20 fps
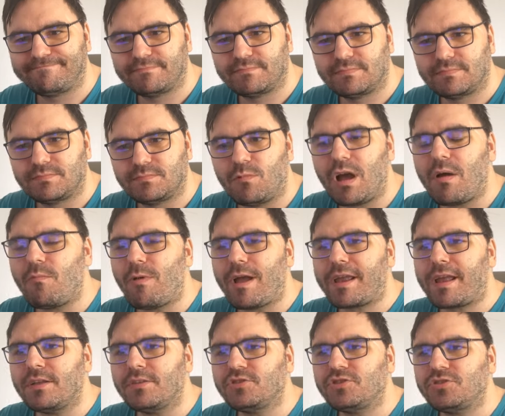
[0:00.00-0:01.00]
Why
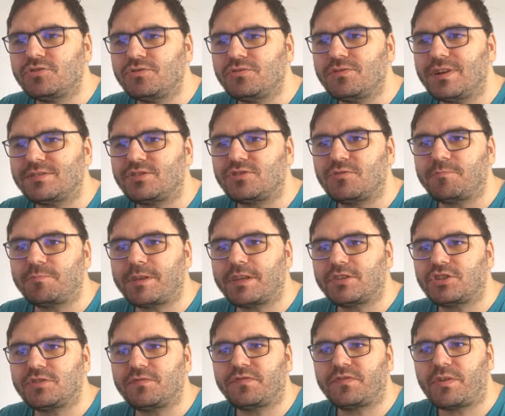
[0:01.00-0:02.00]
can't you do a soup
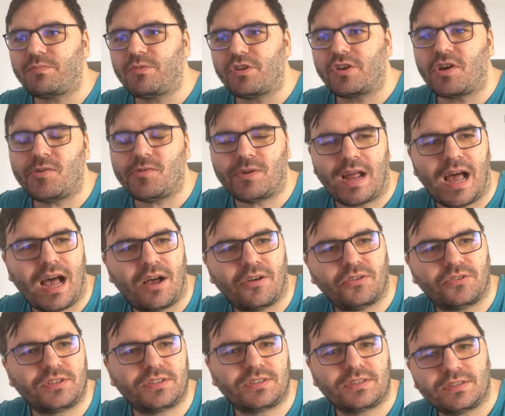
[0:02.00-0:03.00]
kitchen from your own
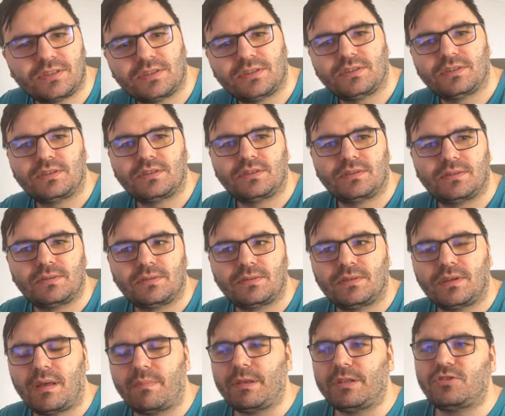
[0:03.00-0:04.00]
house?
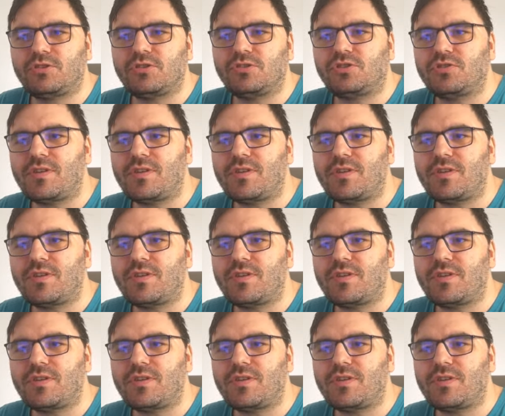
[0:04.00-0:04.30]
I mean, do you